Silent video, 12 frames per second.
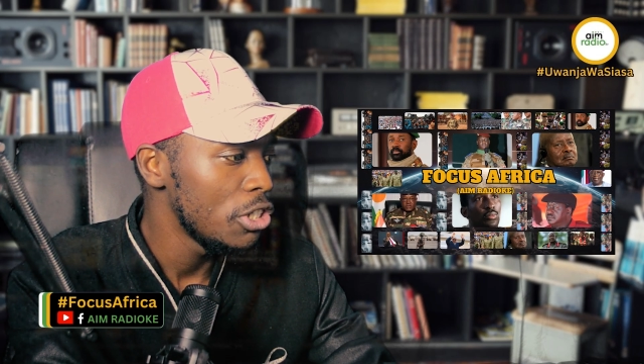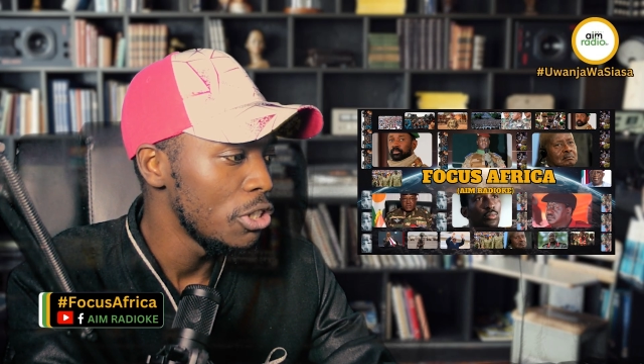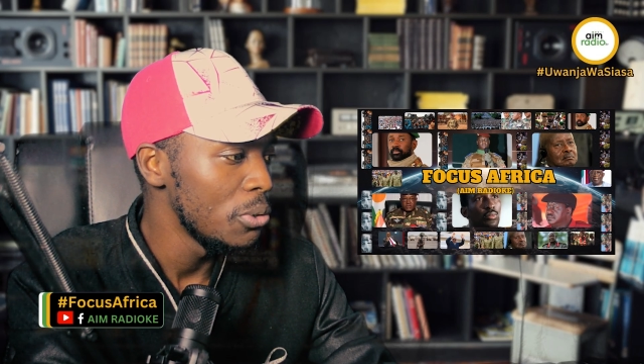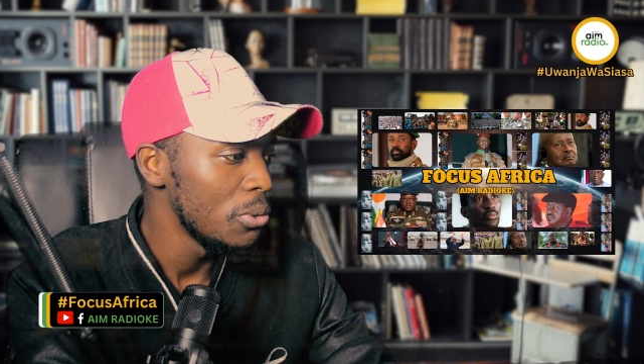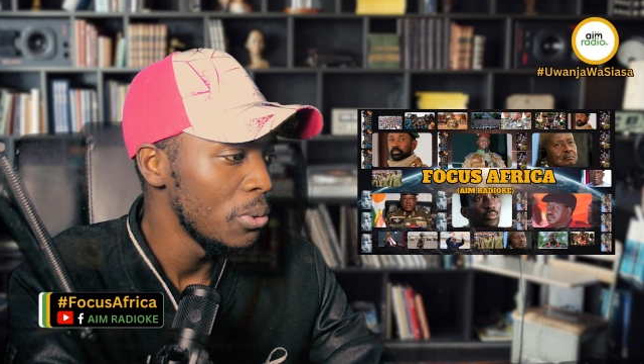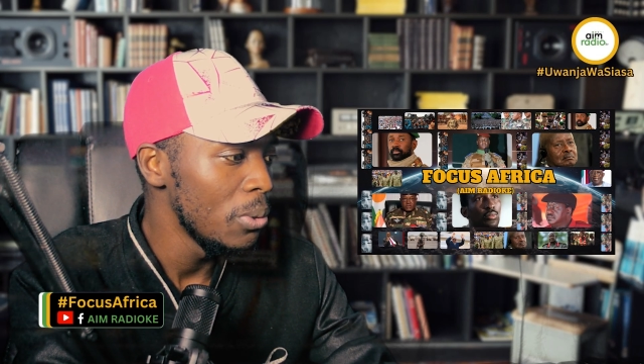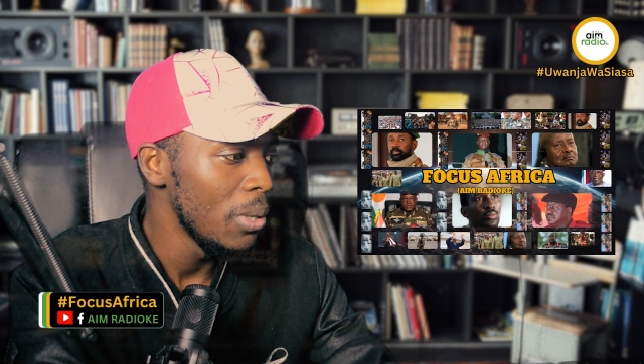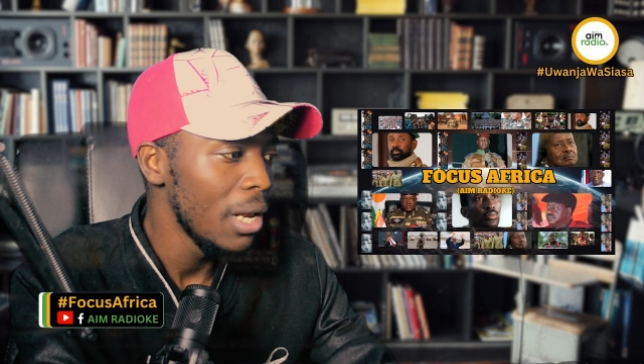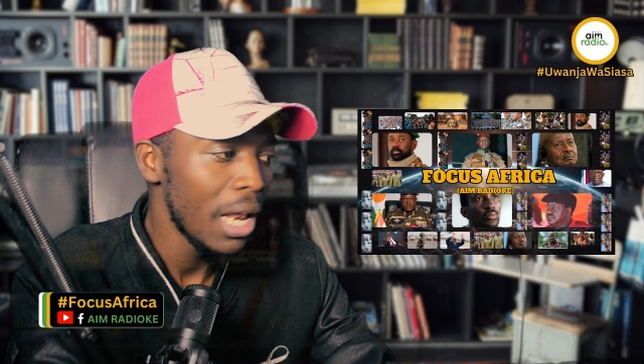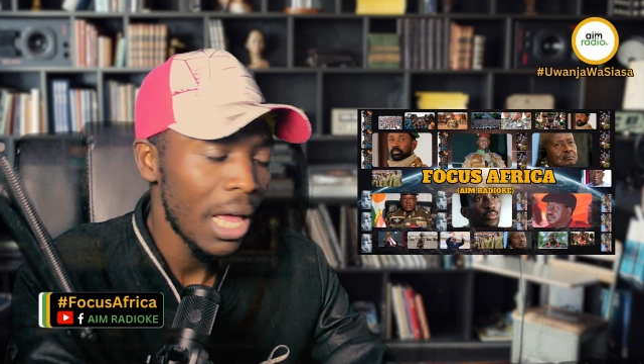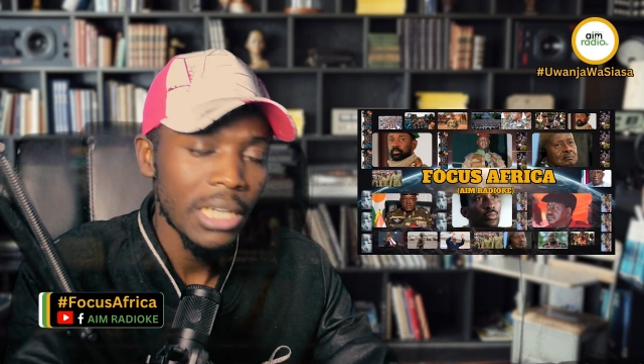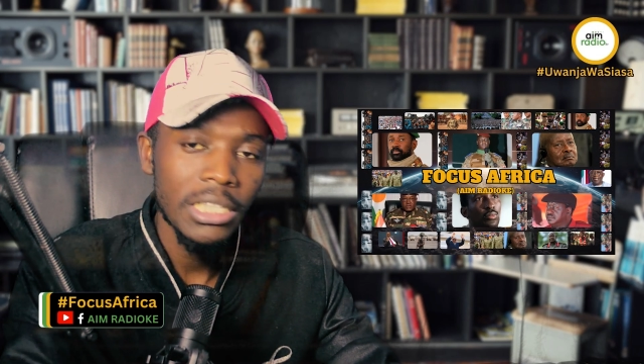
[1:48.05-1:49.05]
to
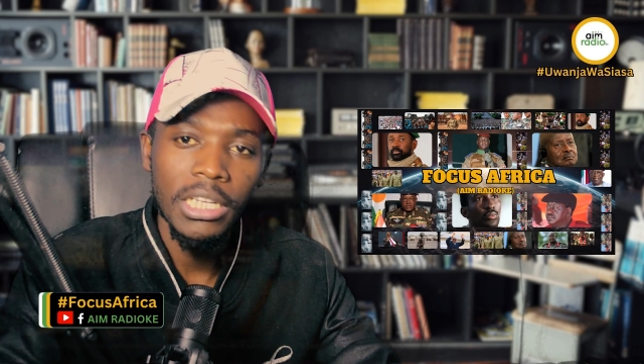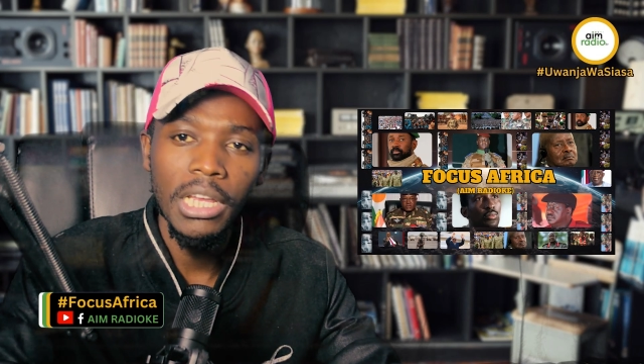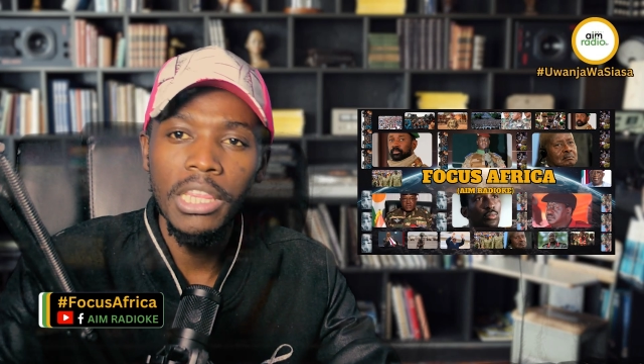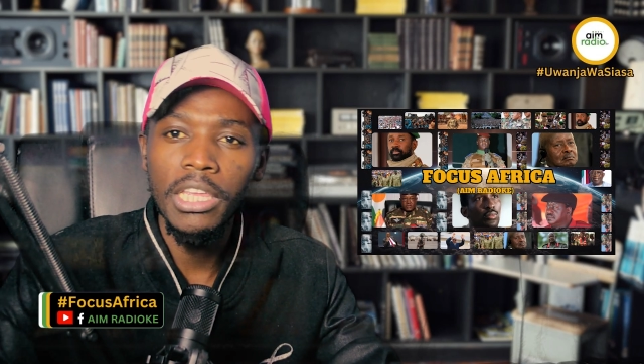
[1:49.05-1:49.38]
let